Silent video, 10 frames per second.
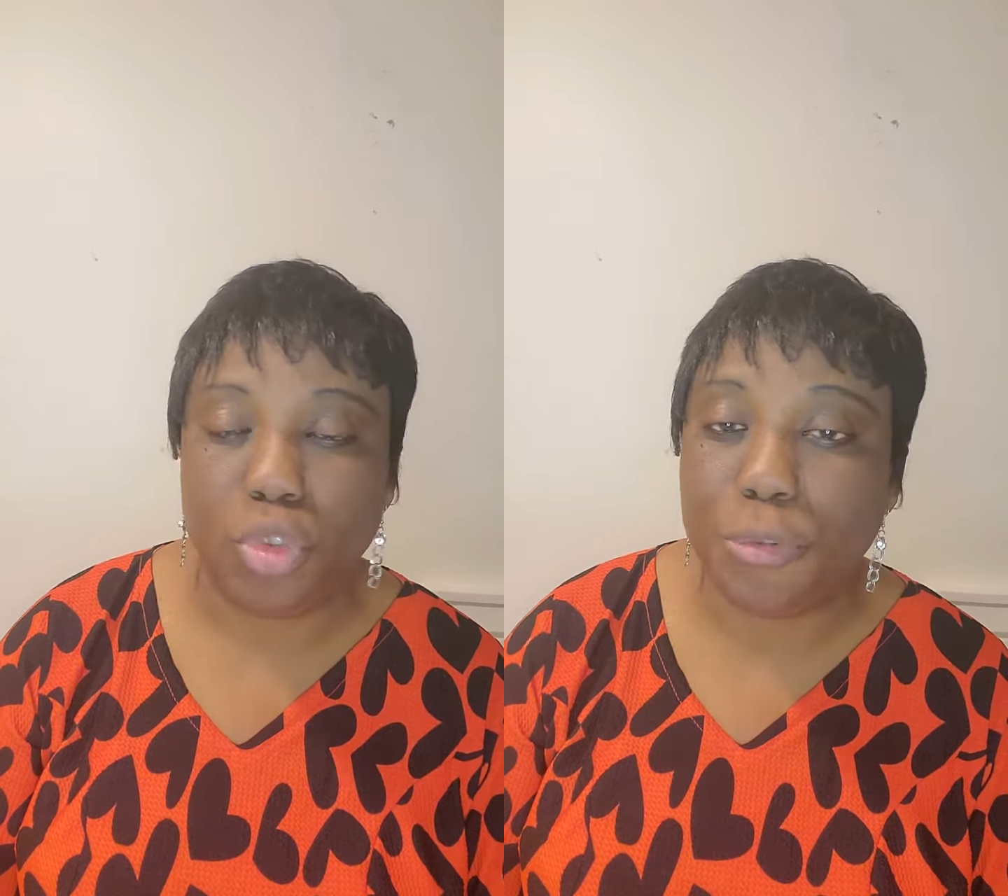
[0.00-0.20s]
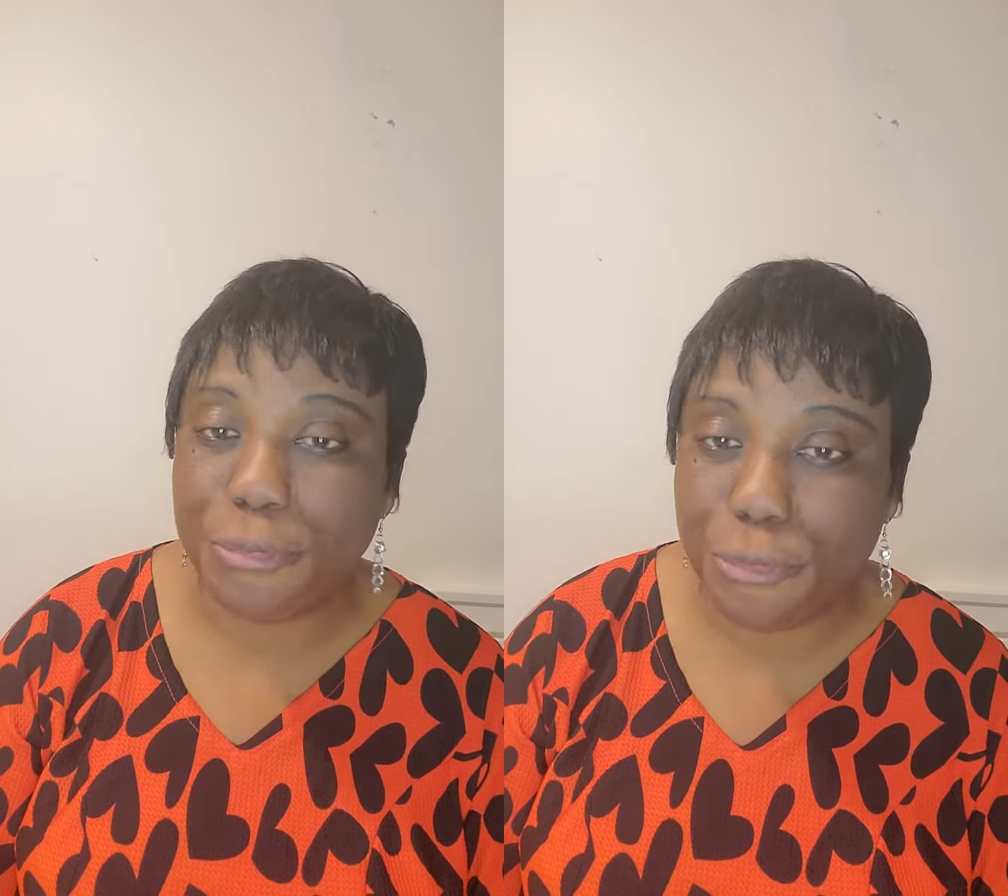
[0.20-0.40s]

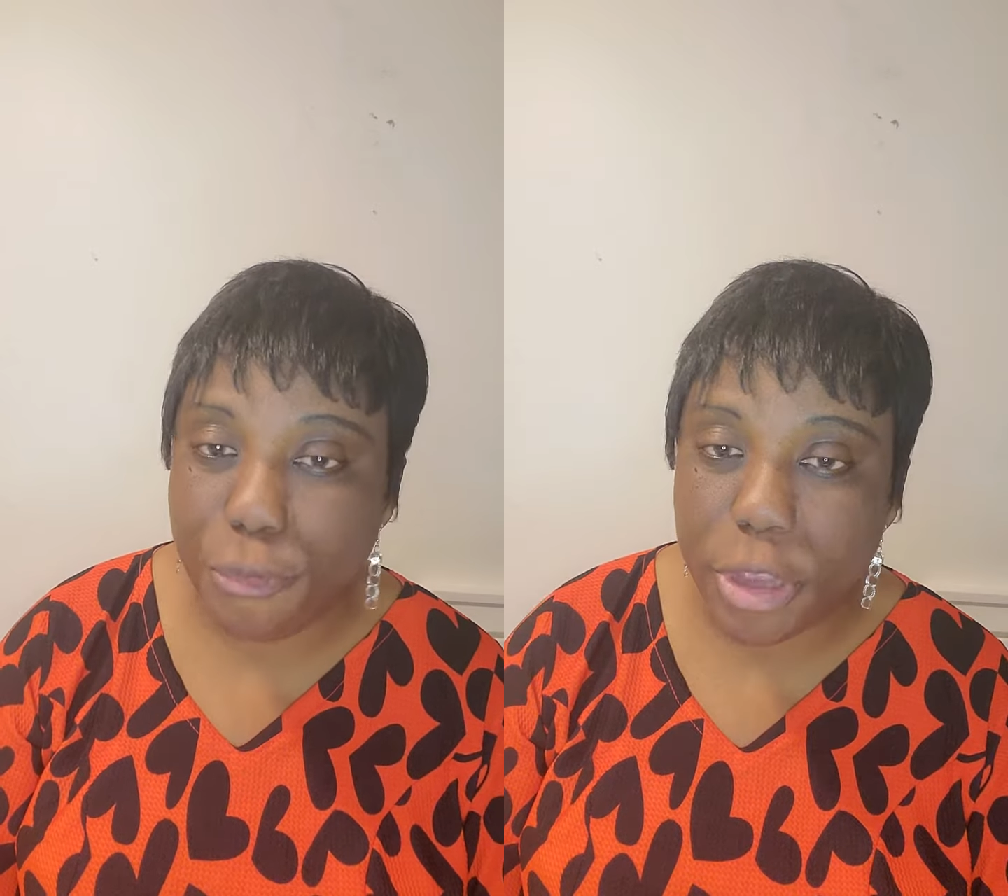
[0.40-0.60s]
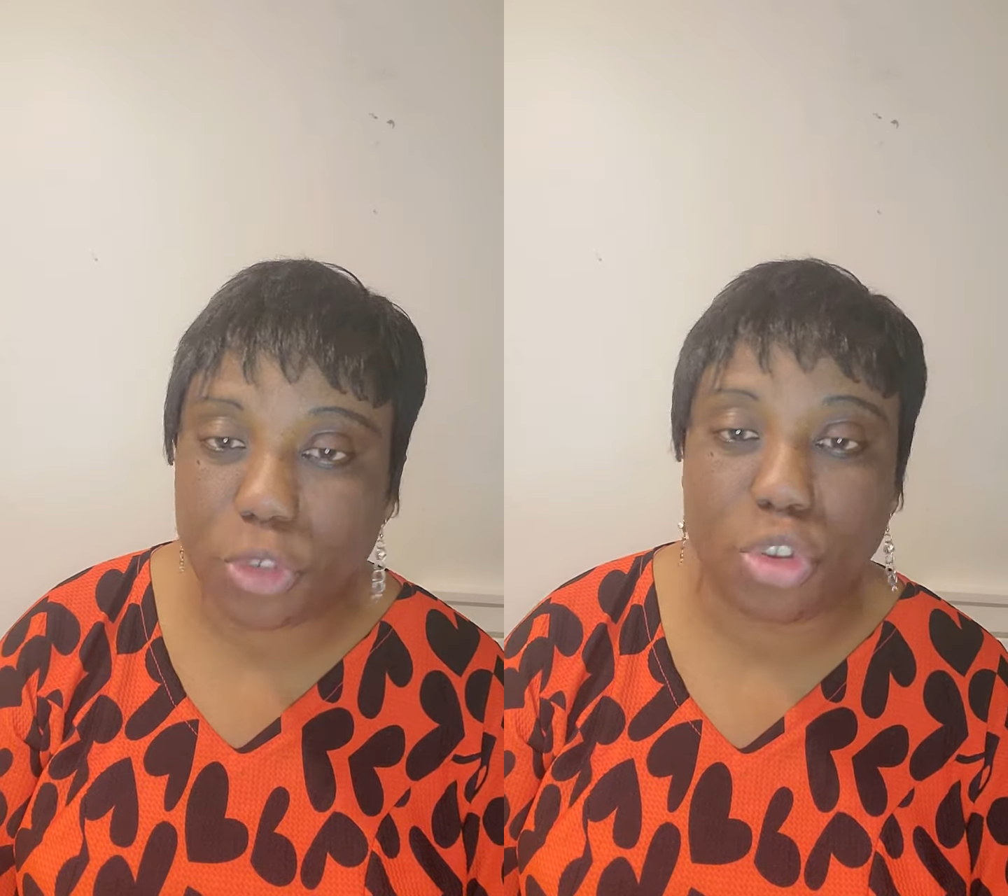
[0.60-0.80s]
Your
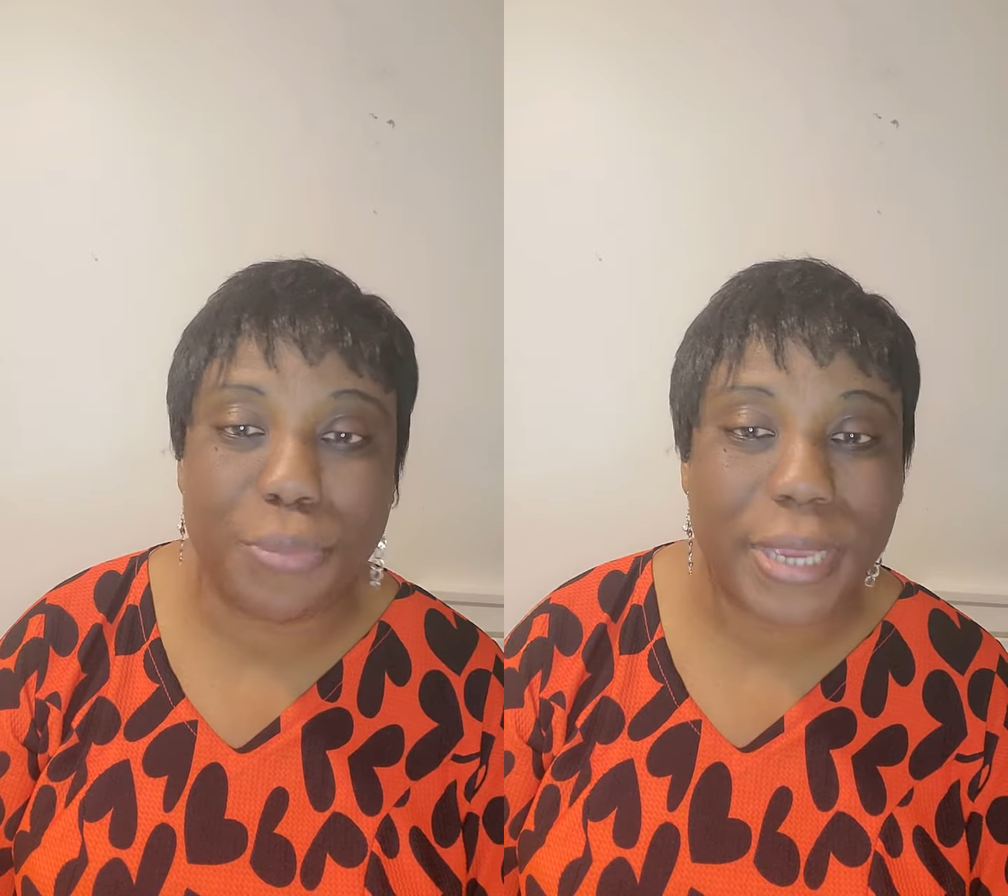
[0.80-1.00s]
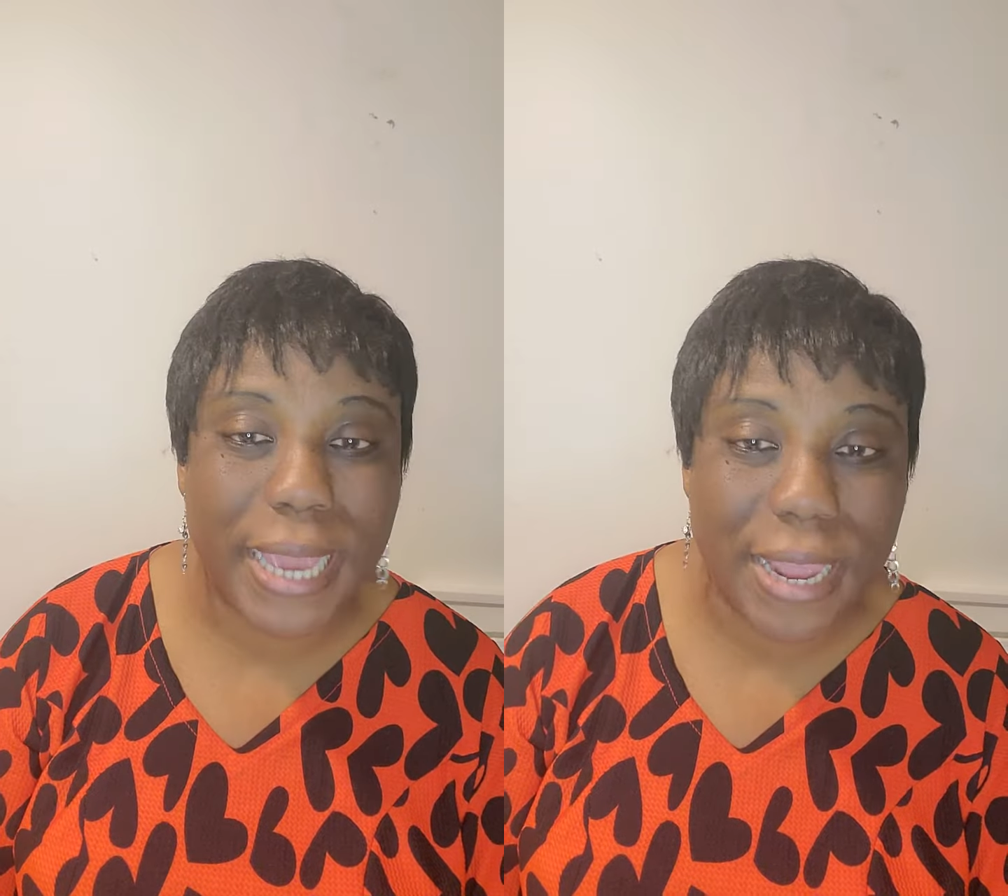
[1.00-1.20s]
voice will not
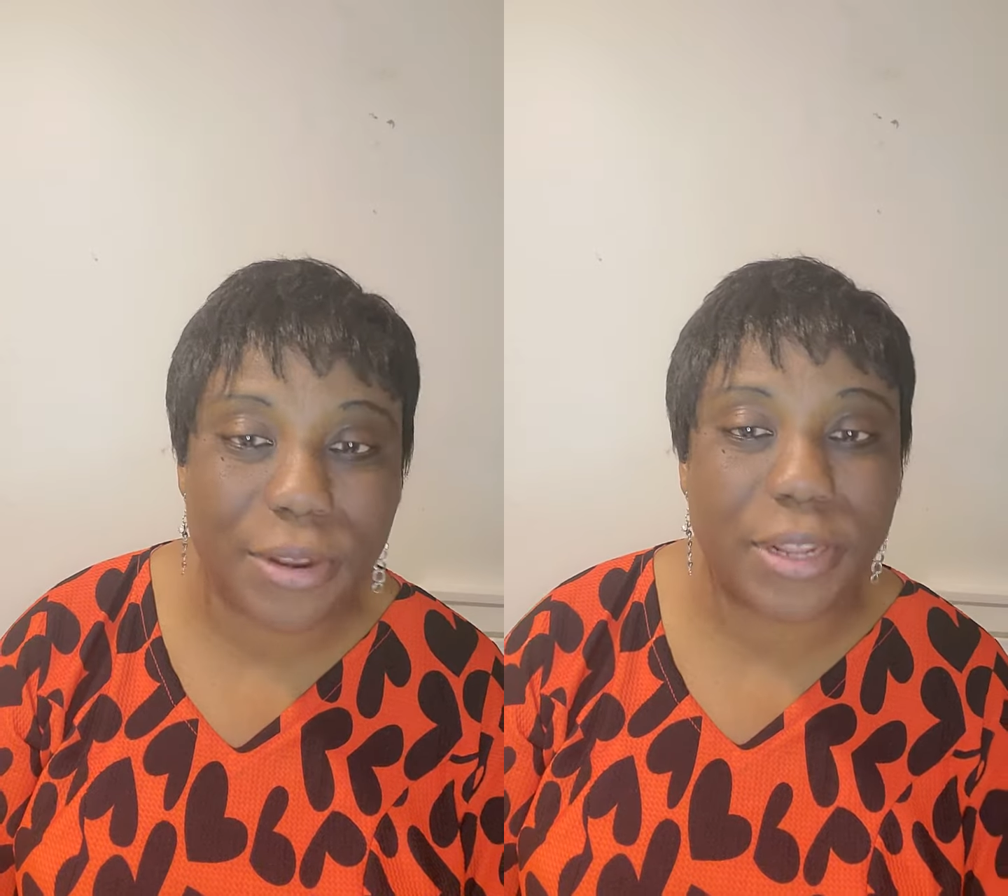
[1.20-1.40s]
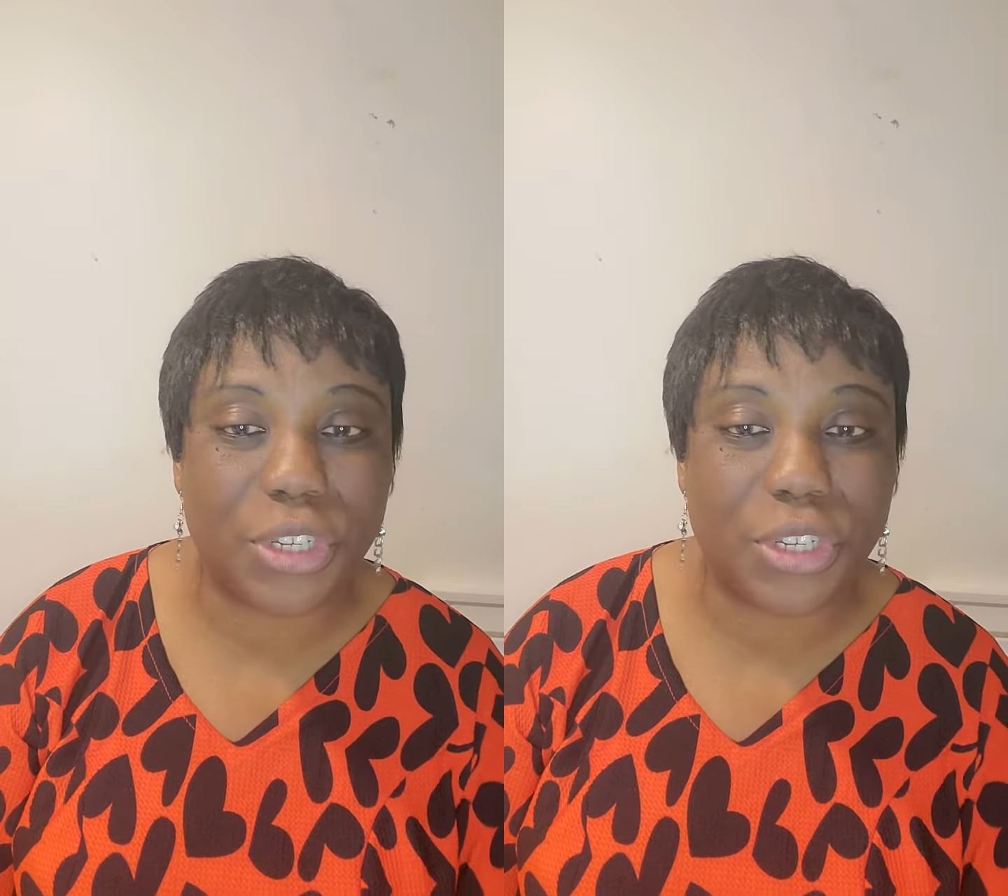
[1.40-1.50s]
be heard on the